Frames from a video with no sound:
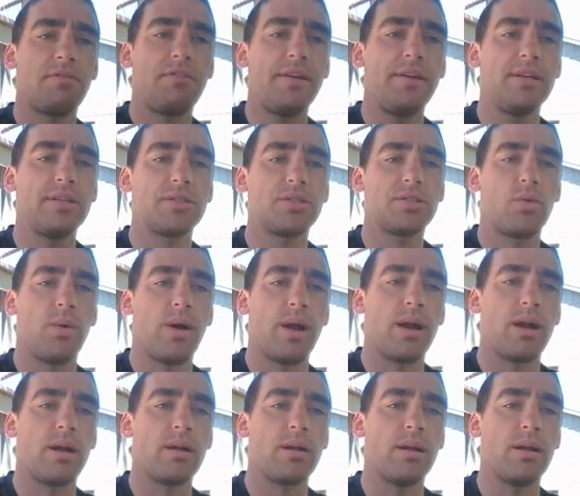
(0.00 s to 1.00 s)
feet
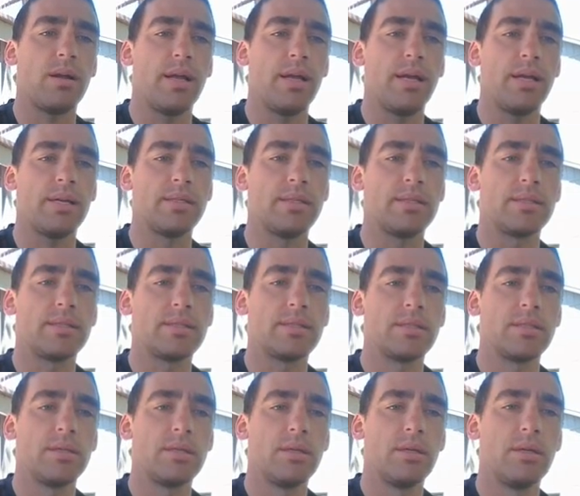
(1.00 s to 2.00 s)
squared is
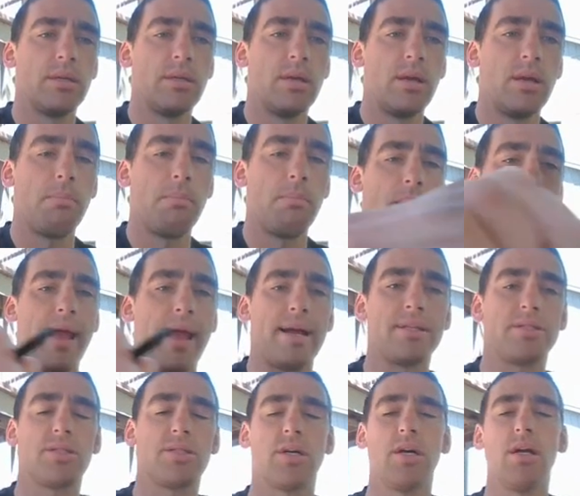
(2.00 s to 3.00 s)
my
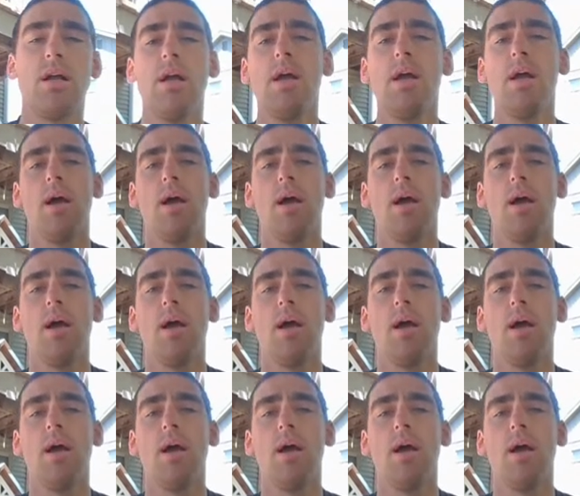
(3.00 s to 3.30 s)
answer.